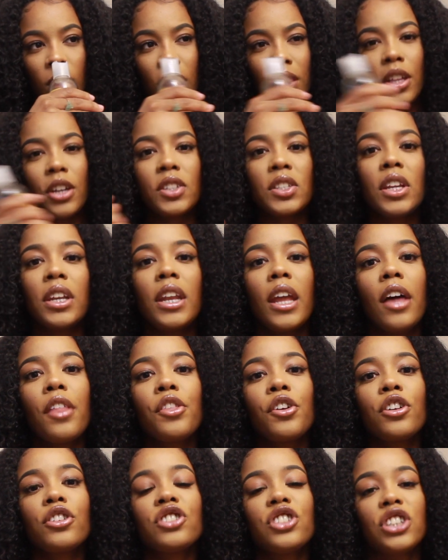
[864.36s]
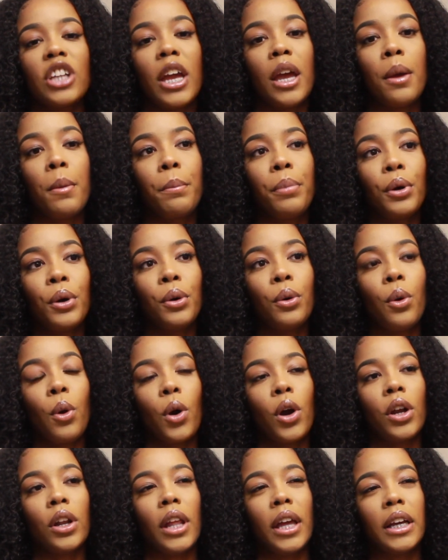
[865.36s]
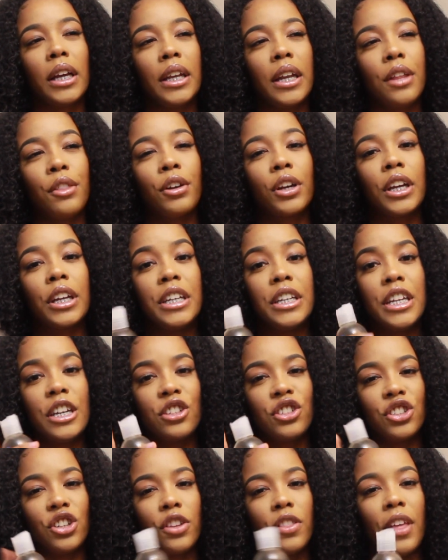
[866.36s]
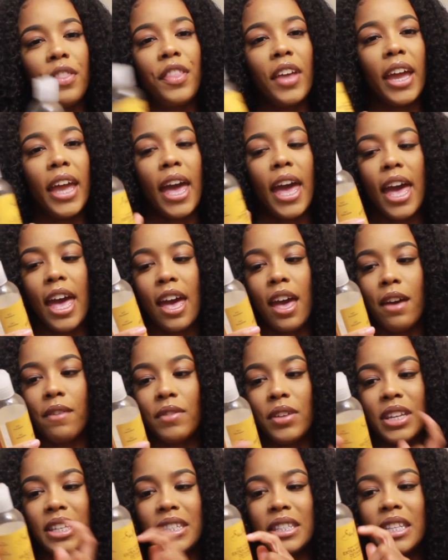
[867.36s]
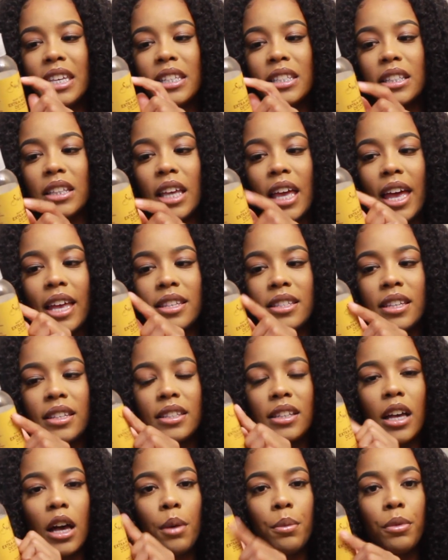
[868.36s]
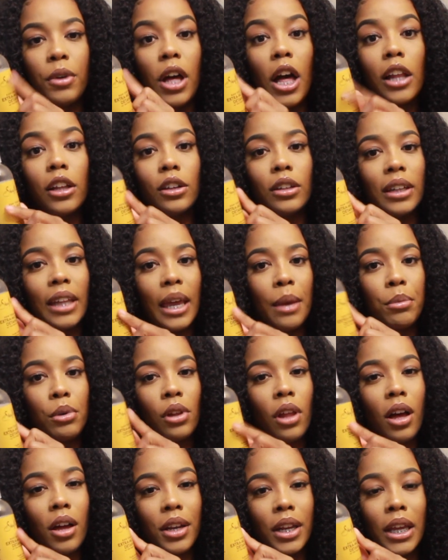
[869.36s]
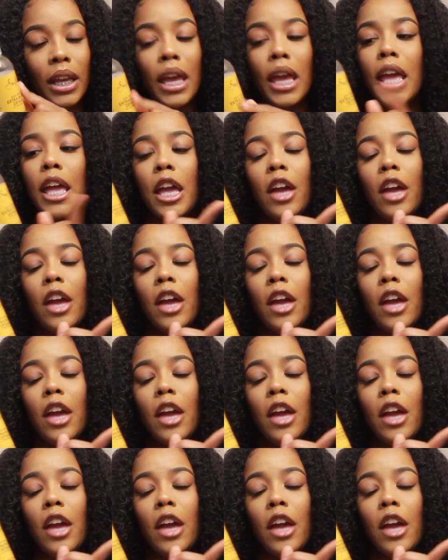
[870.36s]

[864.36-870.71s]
there's another shampoo or like another conditioner that they have, and it has this color label on it.